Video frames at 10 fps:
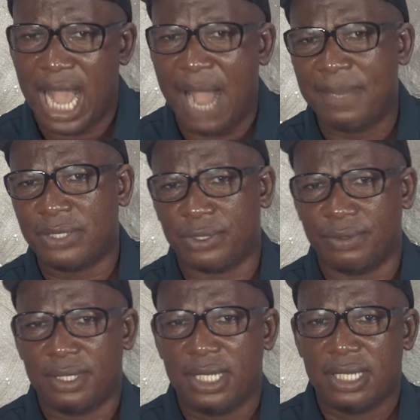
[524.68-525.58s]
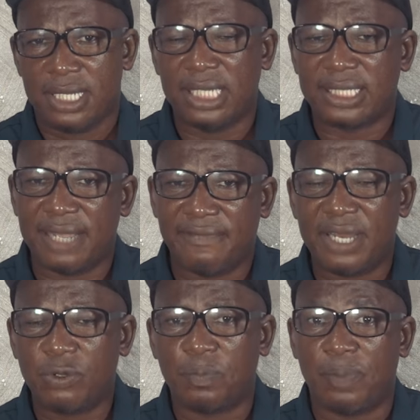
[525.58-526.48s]
Amazon is a
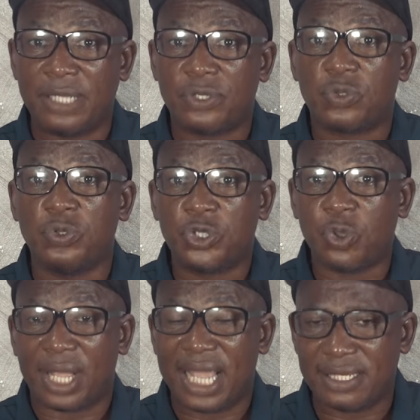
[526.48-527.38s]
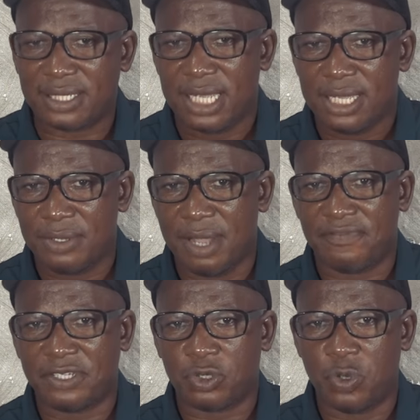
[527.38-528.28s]
very good place to showcase your
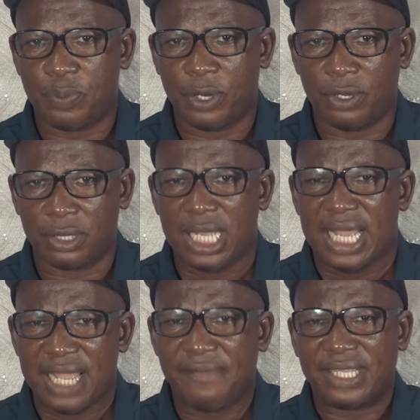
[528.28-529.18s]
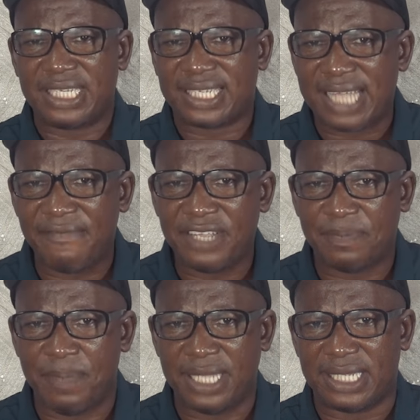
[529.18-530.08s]
physical product. If it is
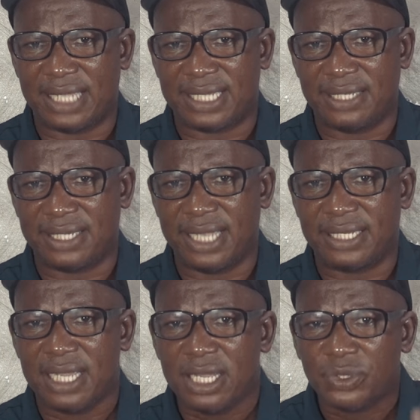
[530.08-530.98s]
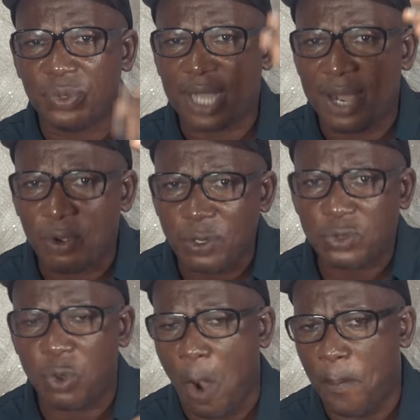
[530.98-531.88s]
service-based, as I said, you can go
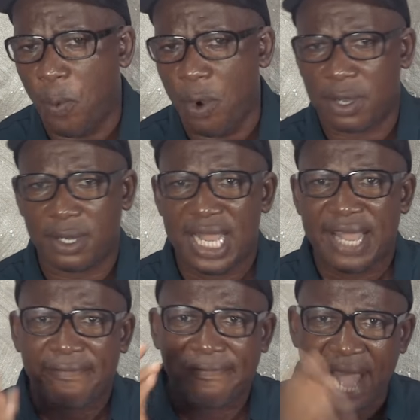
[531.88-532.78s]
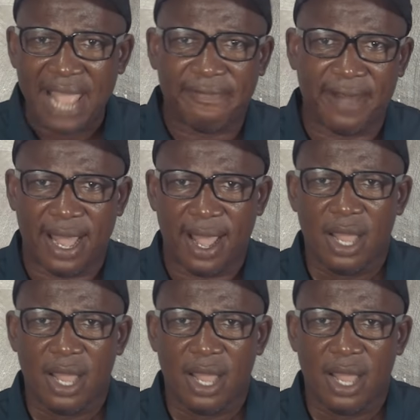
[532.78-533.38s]
to Upwork, Fiverr.